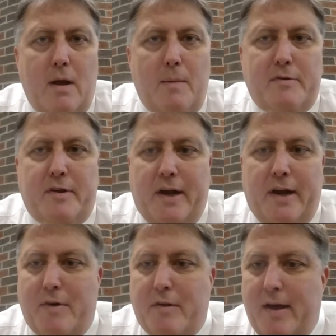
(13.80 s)
I'm just going to
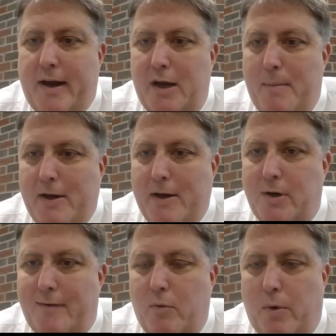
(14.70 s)
give it a second to make
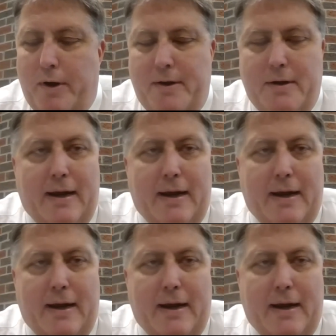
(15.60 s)
sure everyone